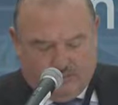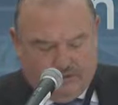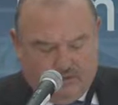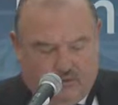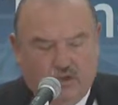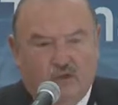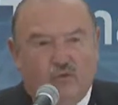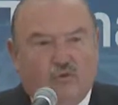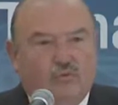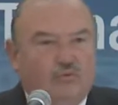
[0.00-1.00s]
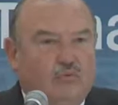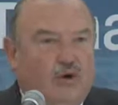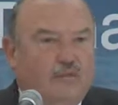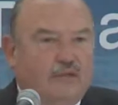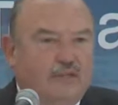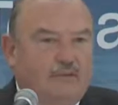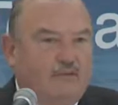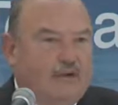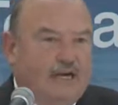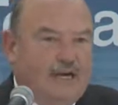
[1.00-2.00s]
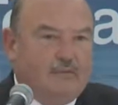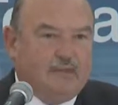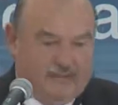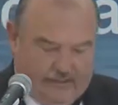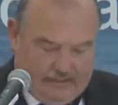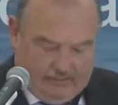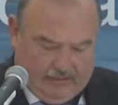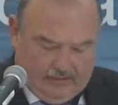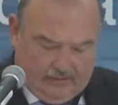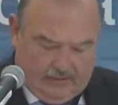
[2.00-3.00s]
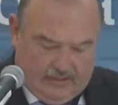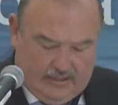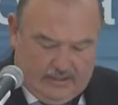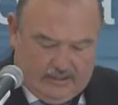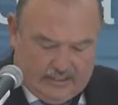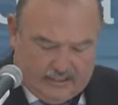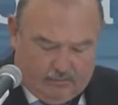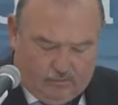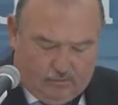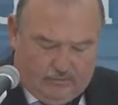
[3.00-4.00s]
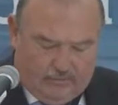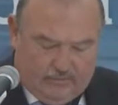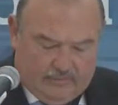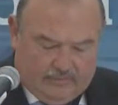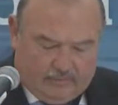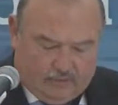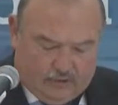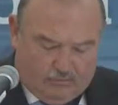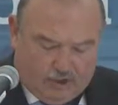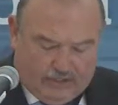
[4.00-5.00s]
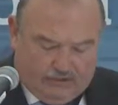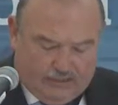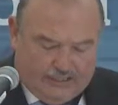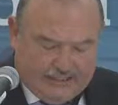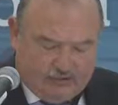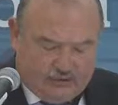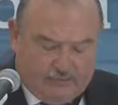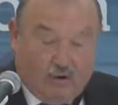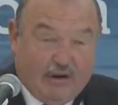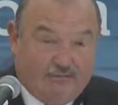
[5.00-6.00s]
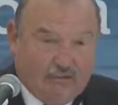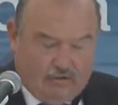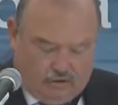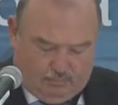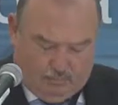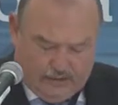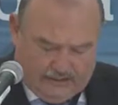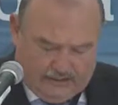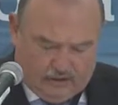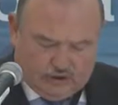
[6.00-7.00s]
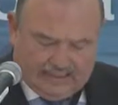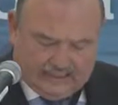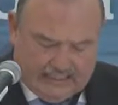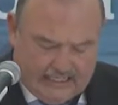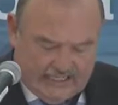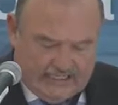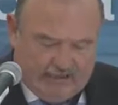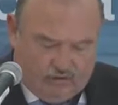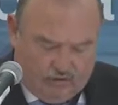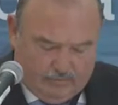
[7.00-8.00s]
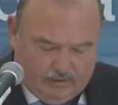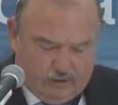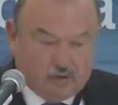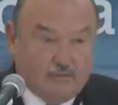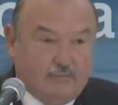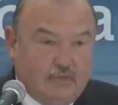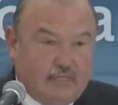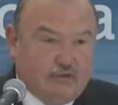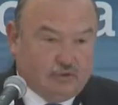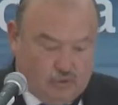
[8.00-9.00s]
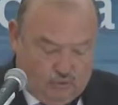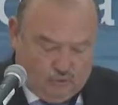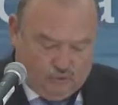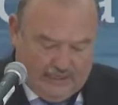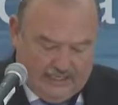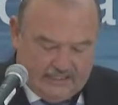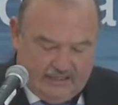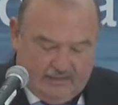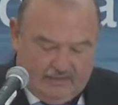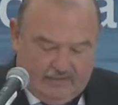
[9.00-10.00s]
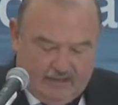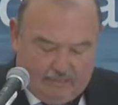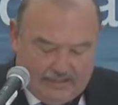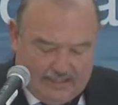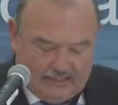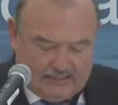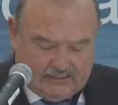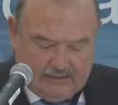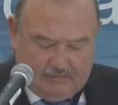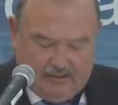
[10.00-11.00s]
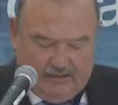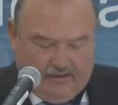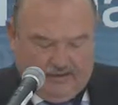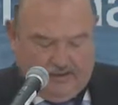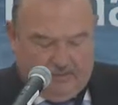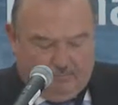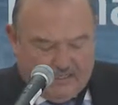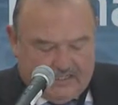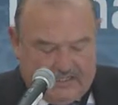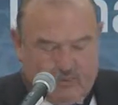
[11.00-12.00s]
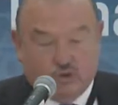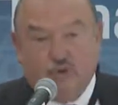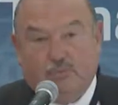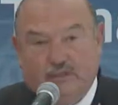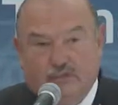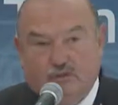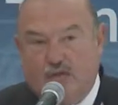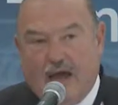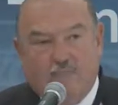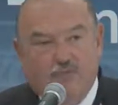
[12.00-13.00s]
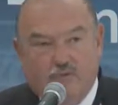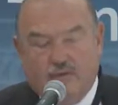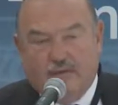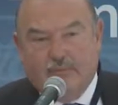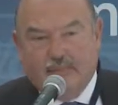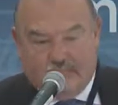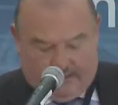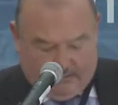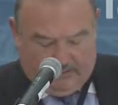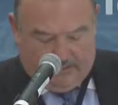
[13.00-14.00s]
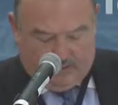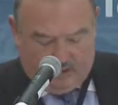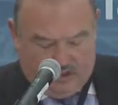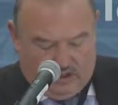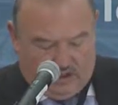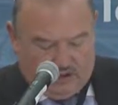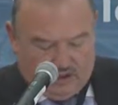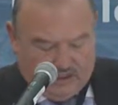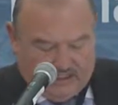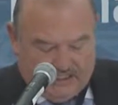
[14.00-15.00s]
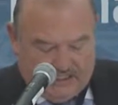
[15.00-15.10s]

we can relate demographic, political, census, medical, cultural data, and ask the system to, based on absolutely determined parameters, show us why a certain behavior is taking place